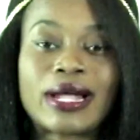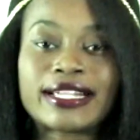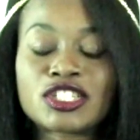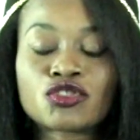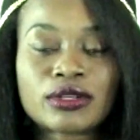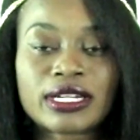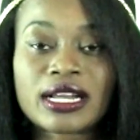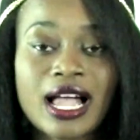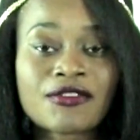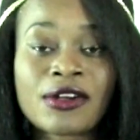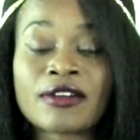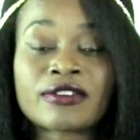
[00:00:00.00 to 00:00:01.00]
the right to trick it
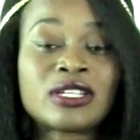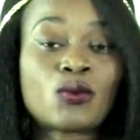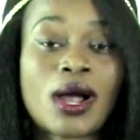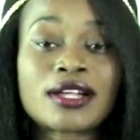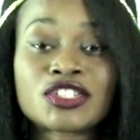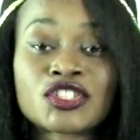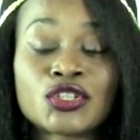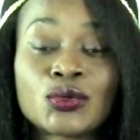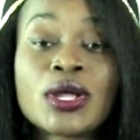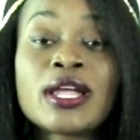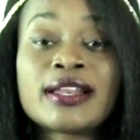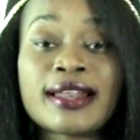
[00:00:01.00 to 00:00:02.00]
off however he wants
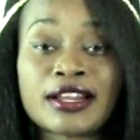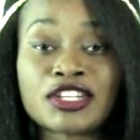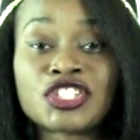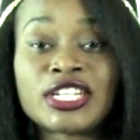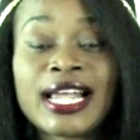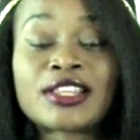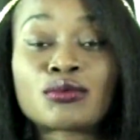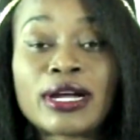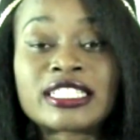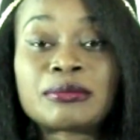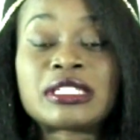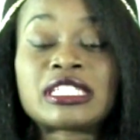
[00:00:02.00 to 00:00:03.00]
to. Now, does she have the
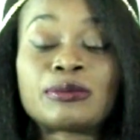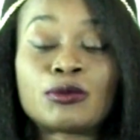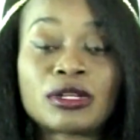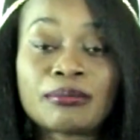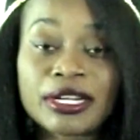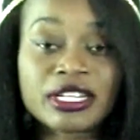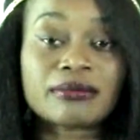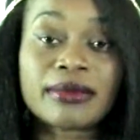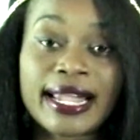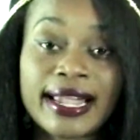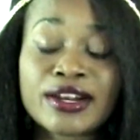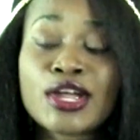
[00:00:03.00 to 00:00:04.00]
right to be sleeping with a married
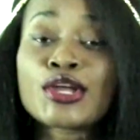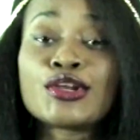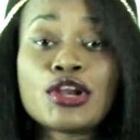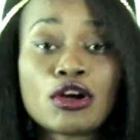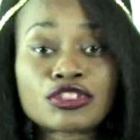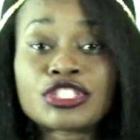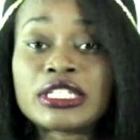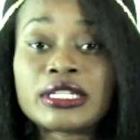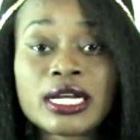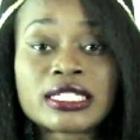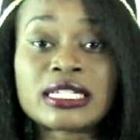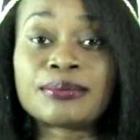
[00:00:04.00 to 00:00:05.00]
man? No, she
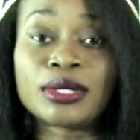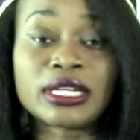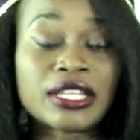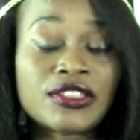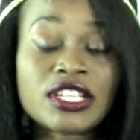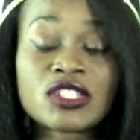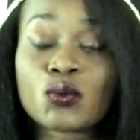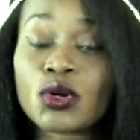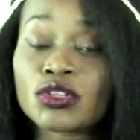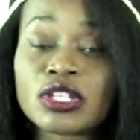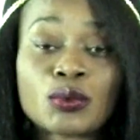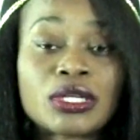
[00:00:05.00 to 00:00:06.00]
doesn't. But in this
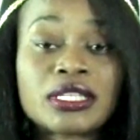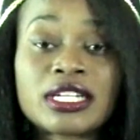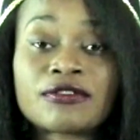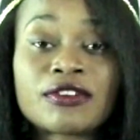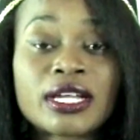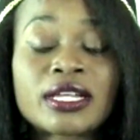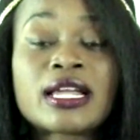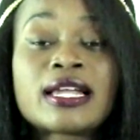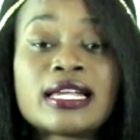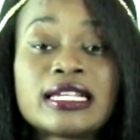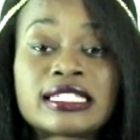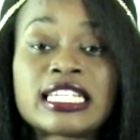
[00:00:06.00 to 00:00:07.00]
world that we live in,
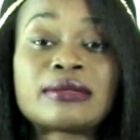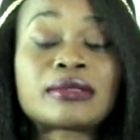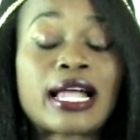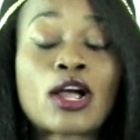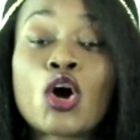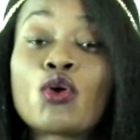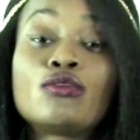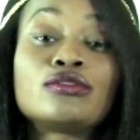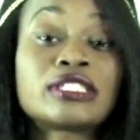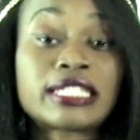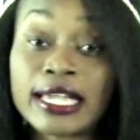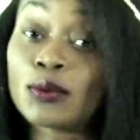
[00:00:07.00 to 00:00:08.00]
it seems like
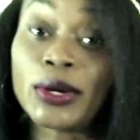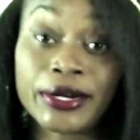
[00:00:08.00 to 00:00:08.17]
hoes stay